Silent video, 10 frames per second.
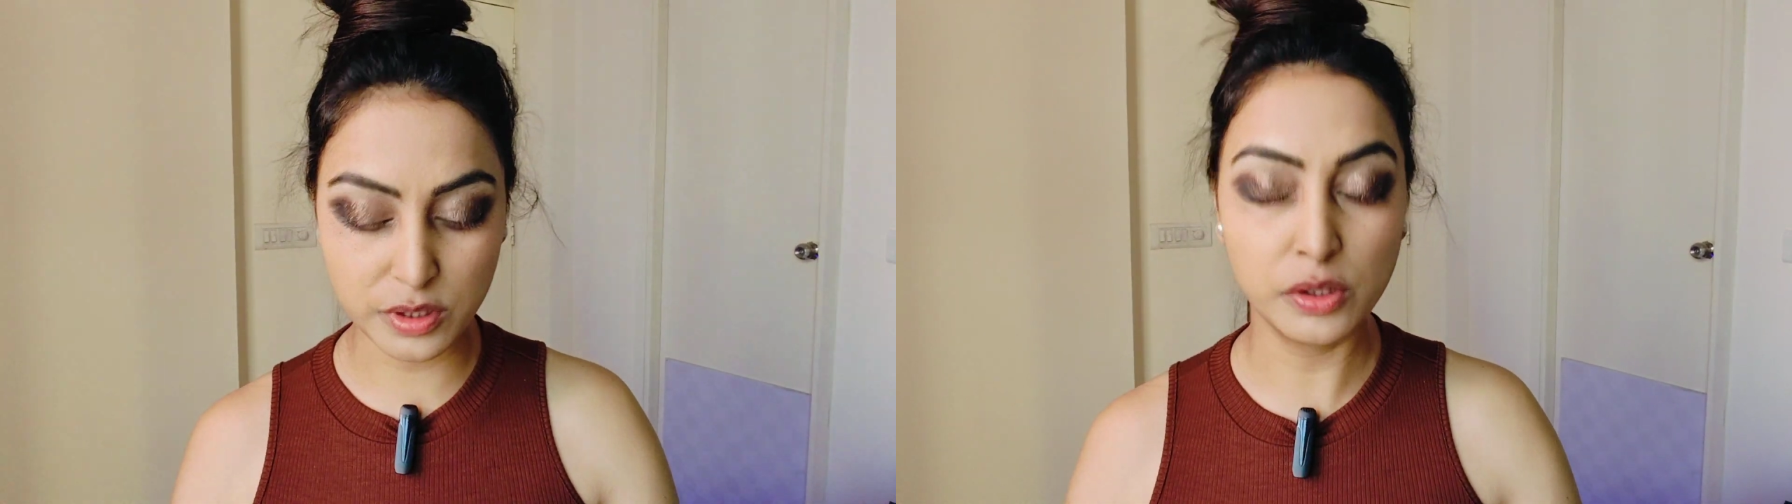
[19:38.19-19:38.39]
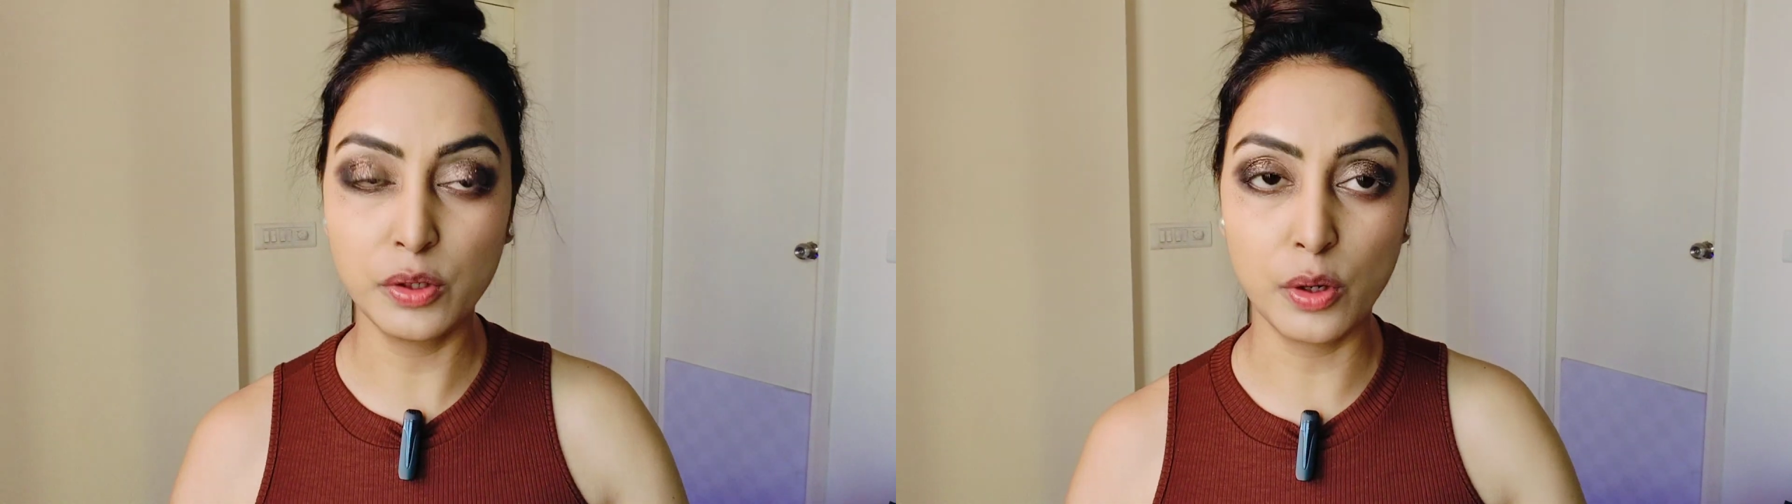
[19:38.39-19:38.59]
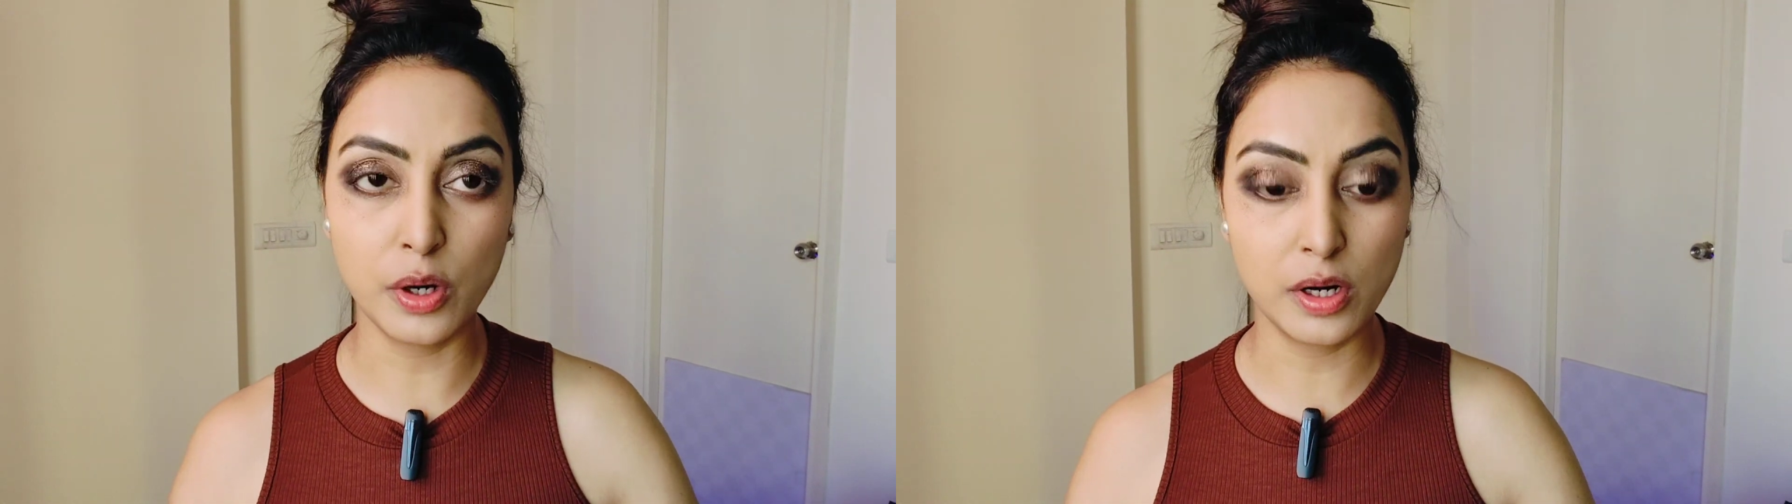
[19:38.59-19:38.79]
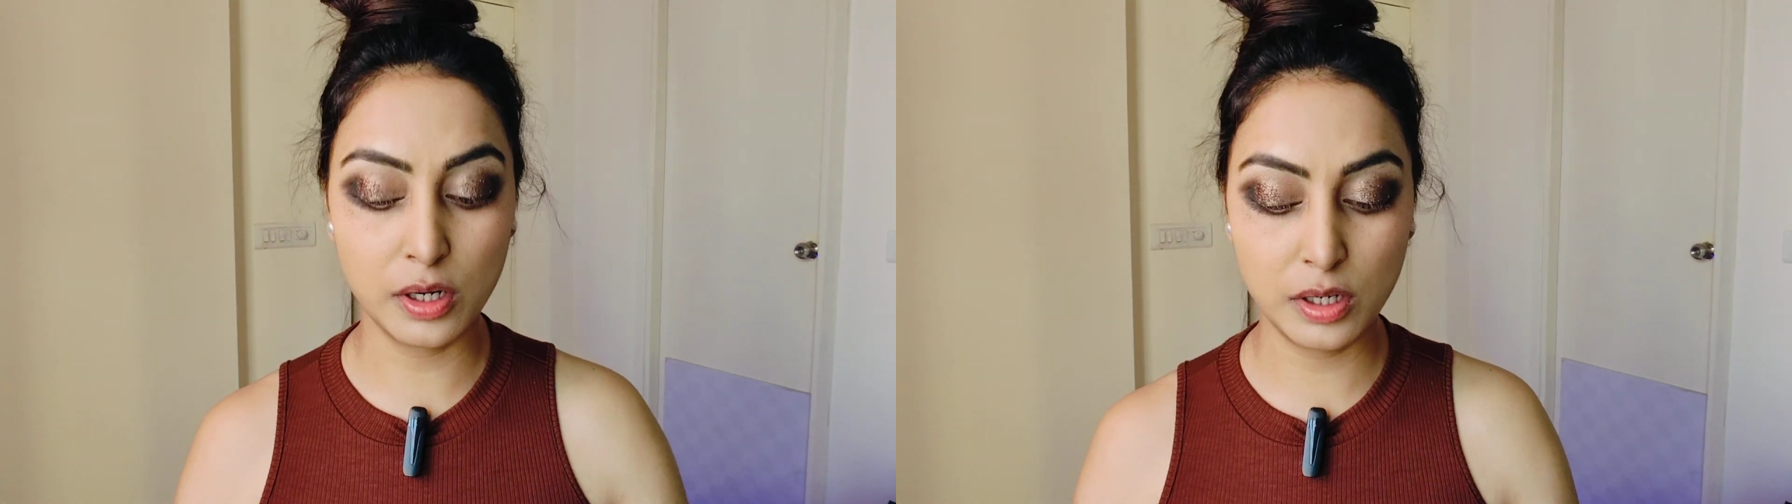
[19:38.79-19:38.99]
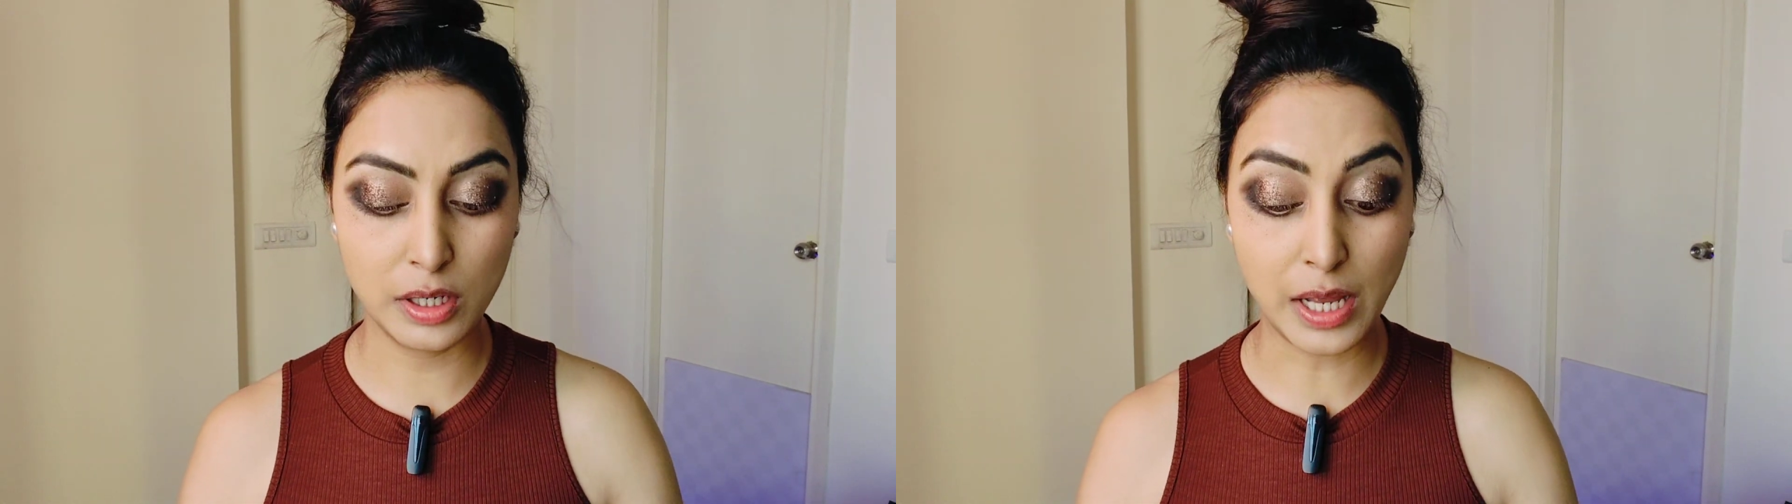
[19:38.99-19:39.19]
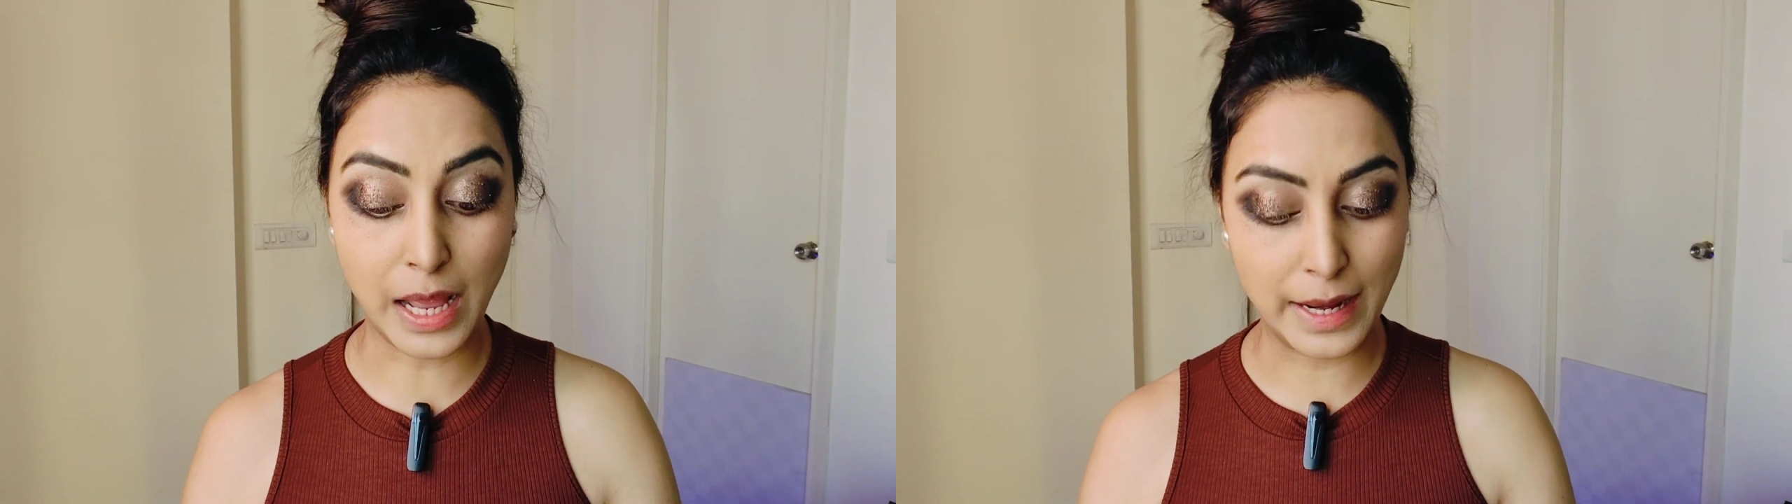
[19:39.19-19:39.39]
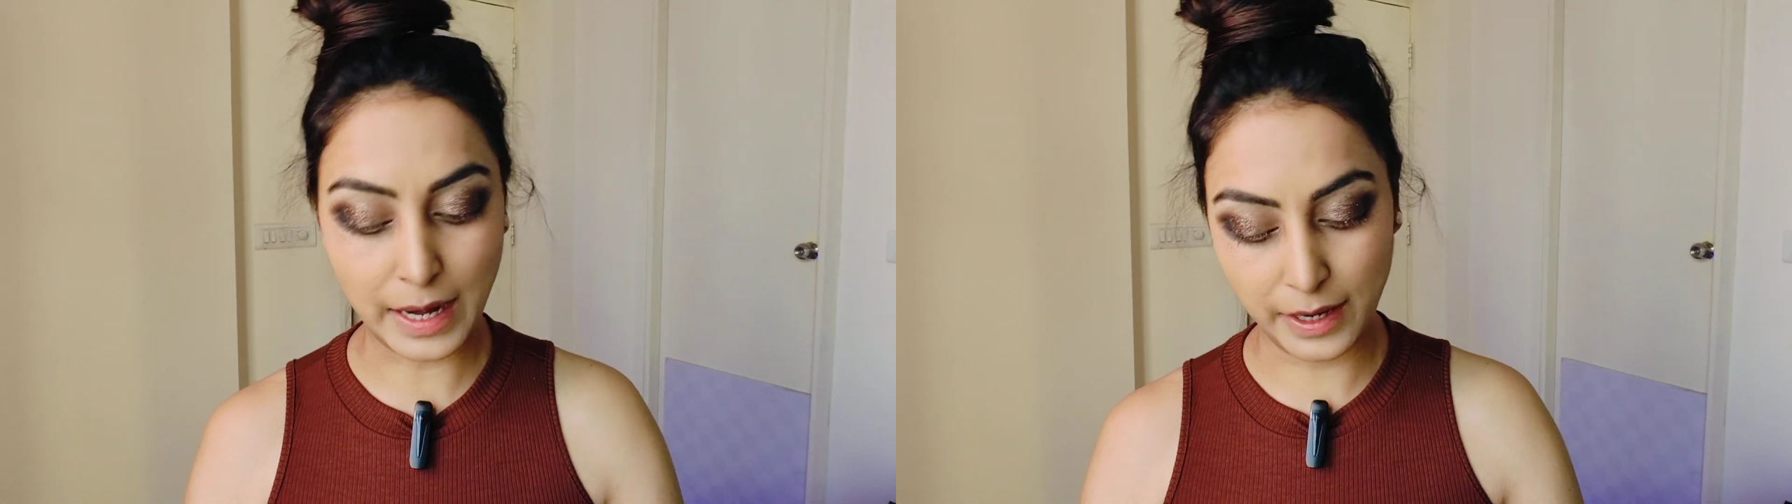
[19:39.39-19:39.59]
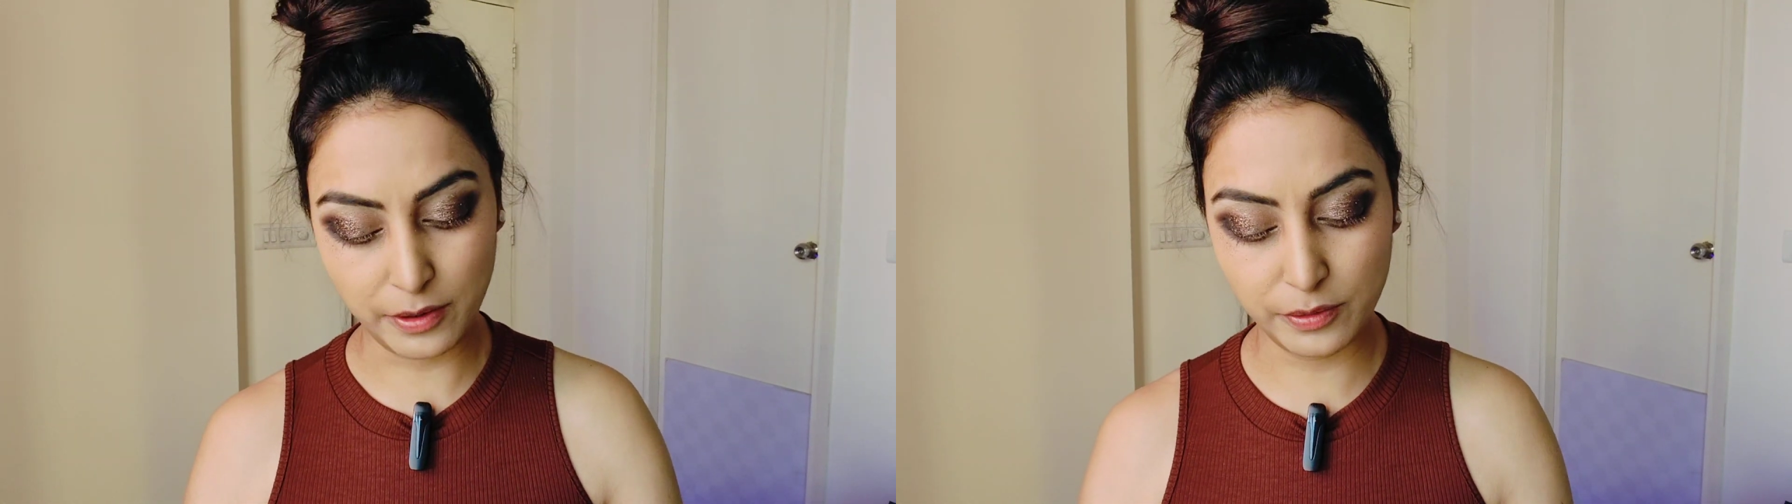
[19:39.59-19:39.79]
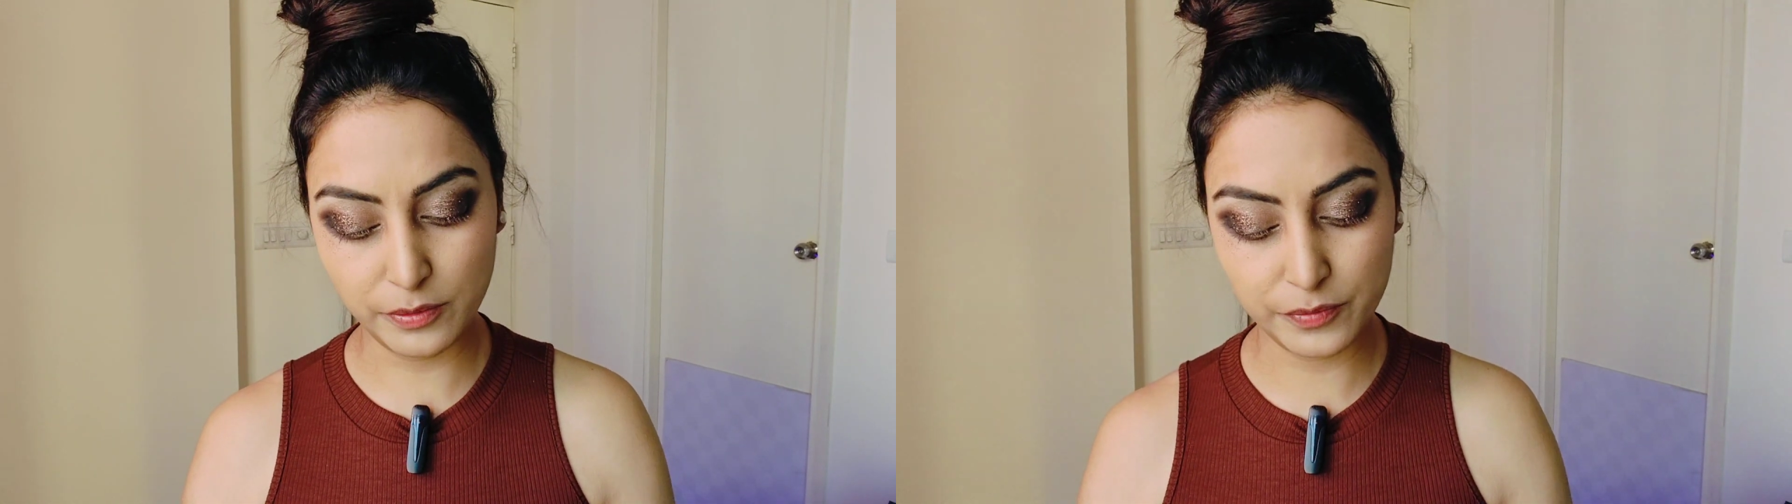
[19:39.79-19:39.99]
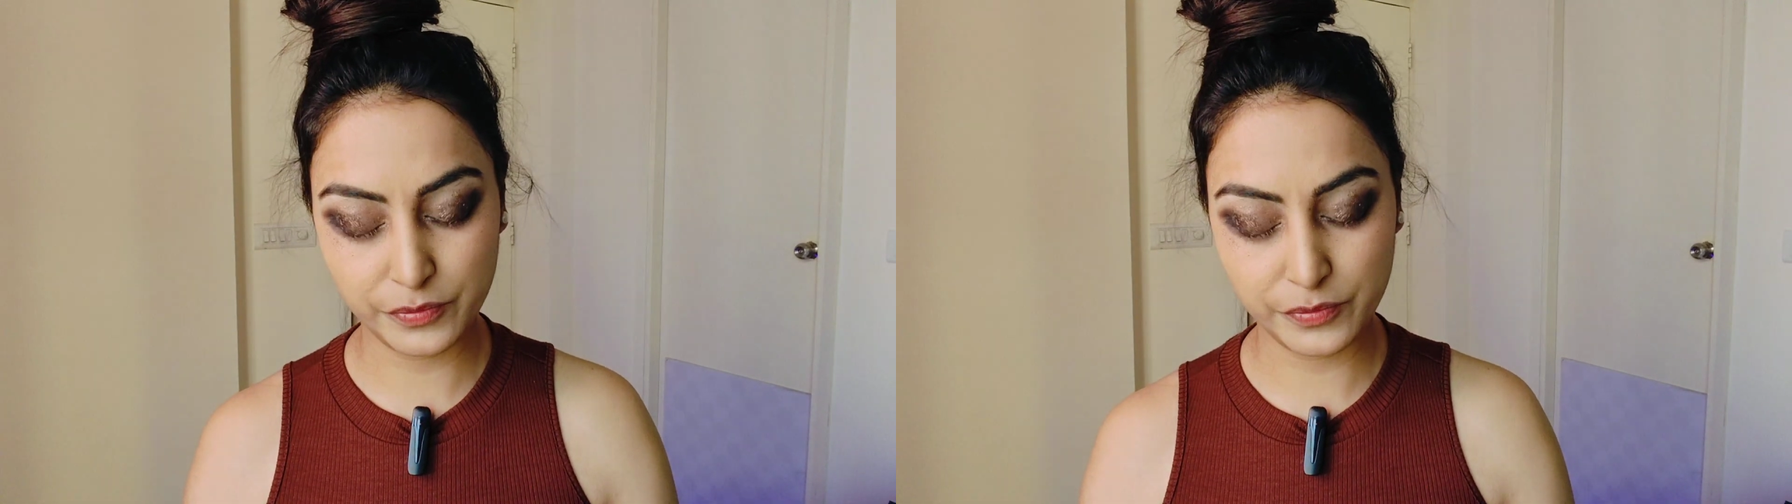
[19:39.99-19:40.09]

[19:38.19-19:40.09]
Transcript: your eyeliner,